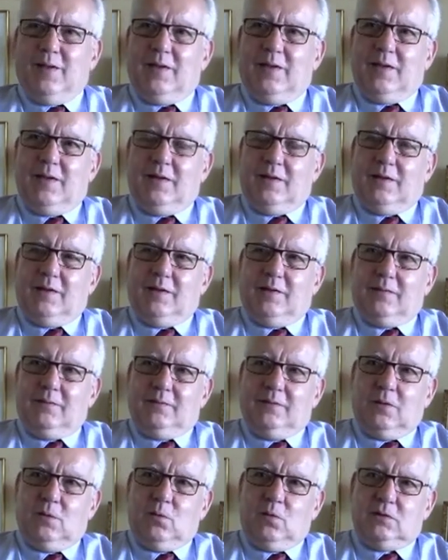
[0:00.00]

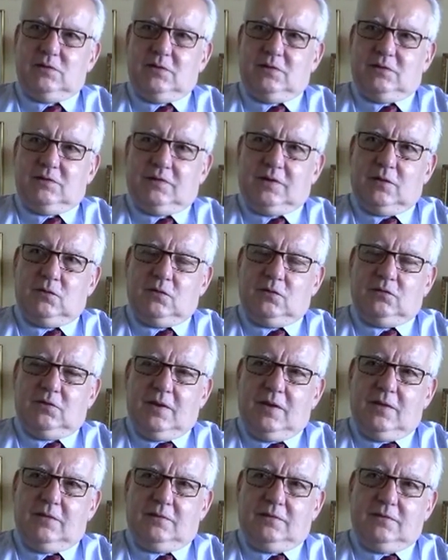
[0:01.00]
There was a
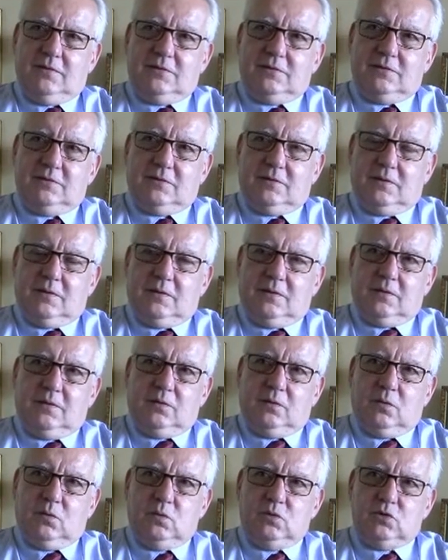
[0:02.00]
cytogenetist
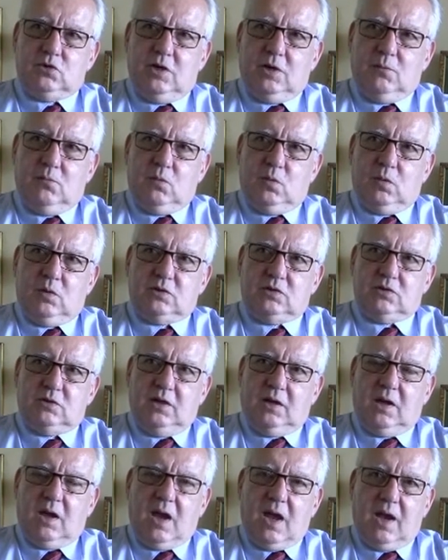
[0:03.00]
whose name was
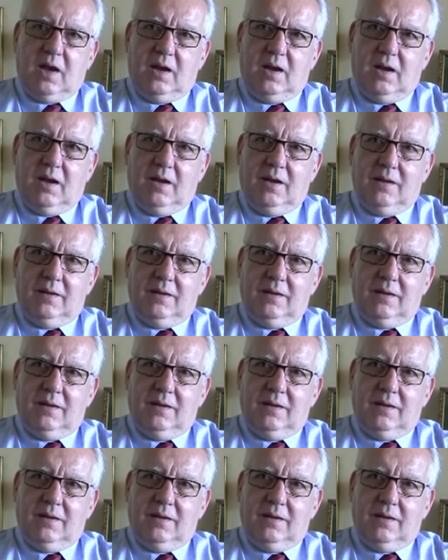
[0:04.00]
Tin Han.